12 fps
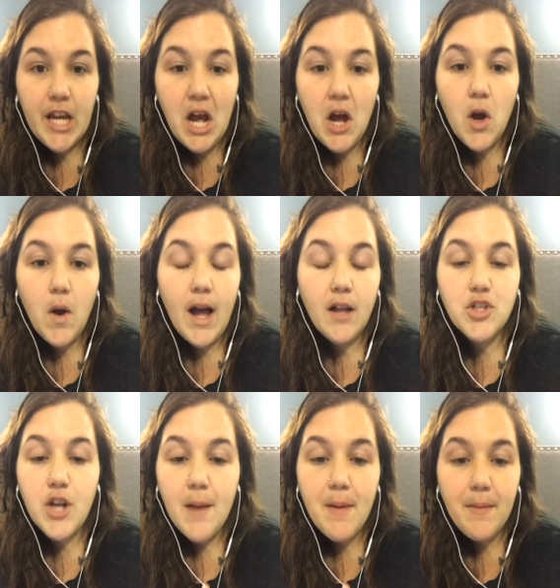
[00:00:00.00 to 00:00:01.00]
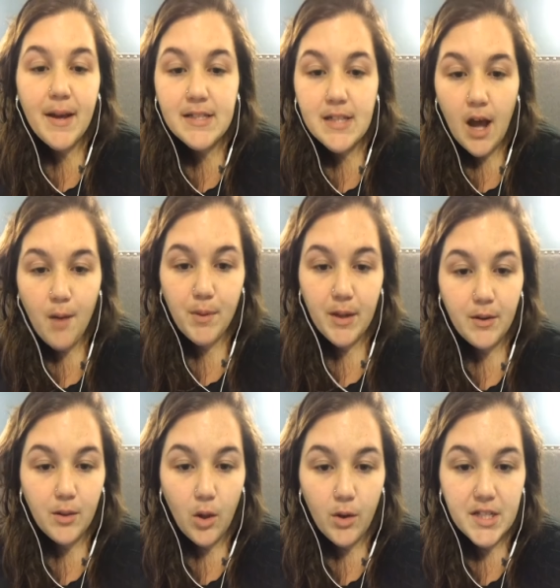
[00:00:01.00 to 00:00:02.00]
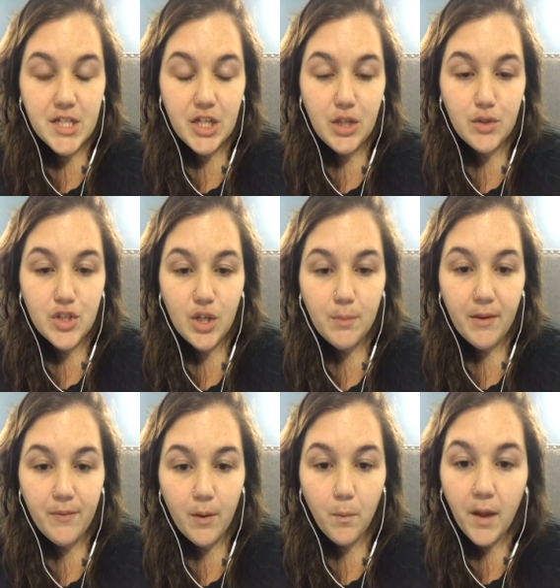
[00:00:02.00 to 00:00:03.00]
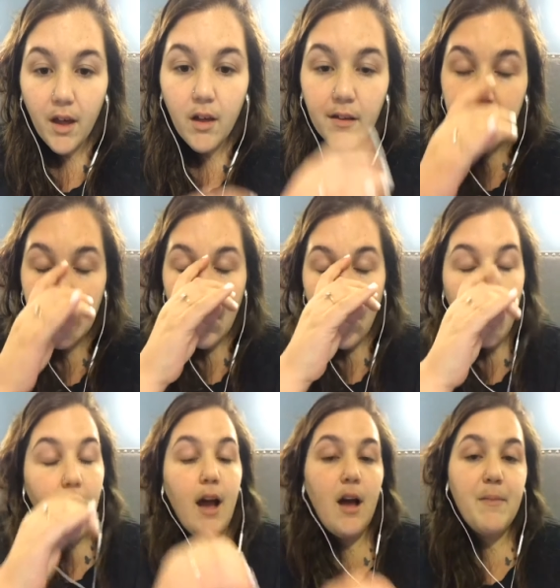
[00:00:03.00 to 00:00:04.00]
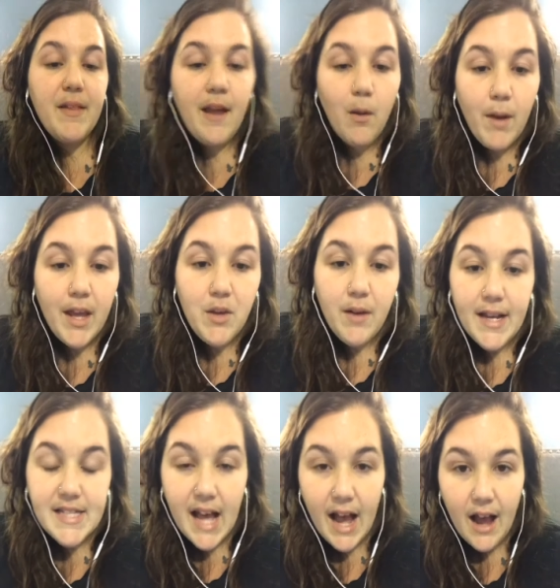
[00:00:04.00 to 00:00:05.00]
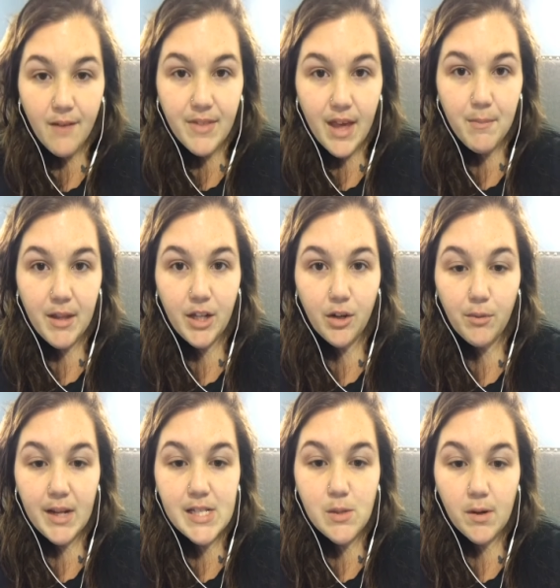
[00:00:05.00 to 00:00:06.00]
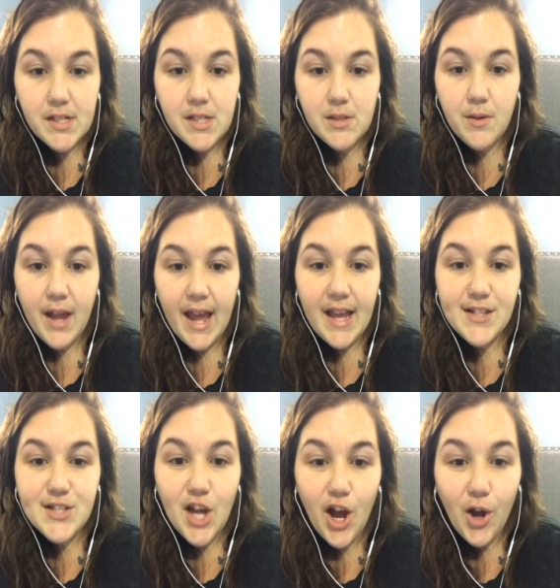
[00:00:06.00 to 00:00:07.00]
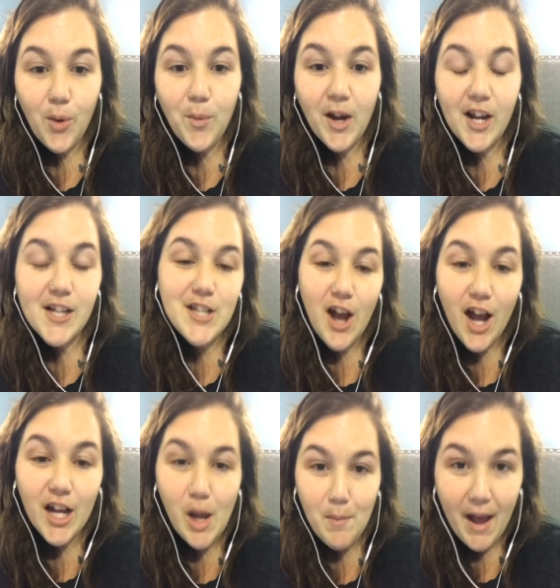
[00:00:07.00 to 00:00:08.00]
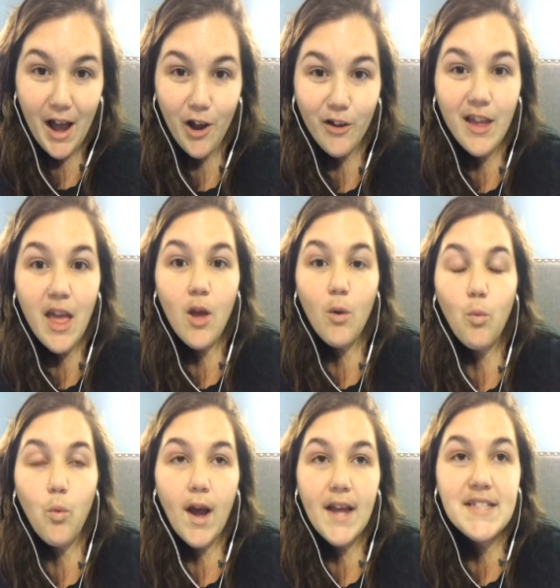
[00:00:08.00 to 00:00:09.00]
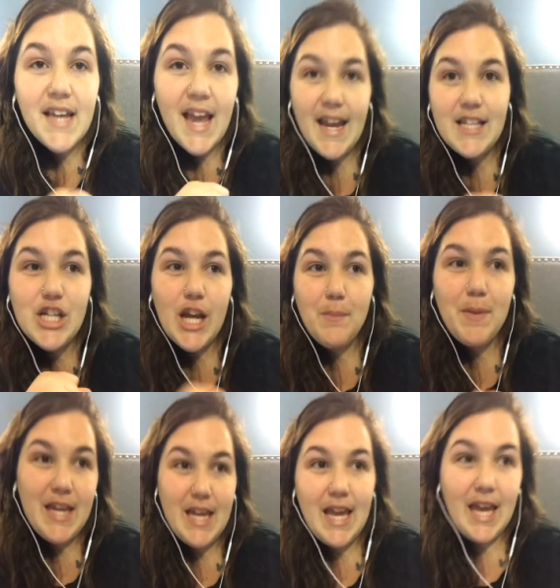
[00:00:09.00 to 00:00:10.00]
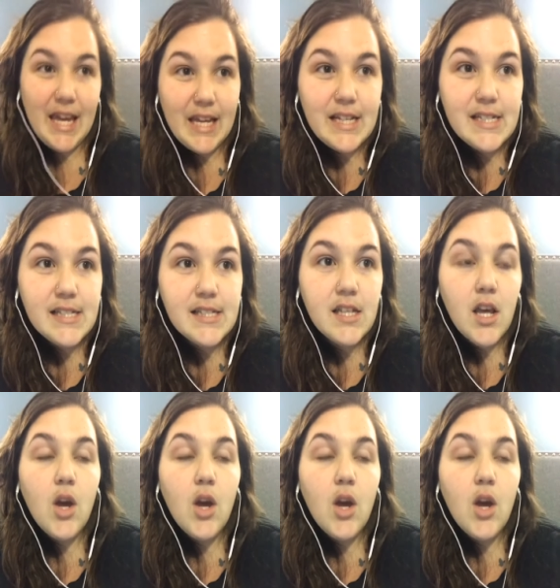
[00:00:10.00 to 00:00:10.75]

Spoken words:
I'll try my best to upload it to YouTube if it will. And that way you guys have them in your resources, okay? So we're going to talk about what HAP is.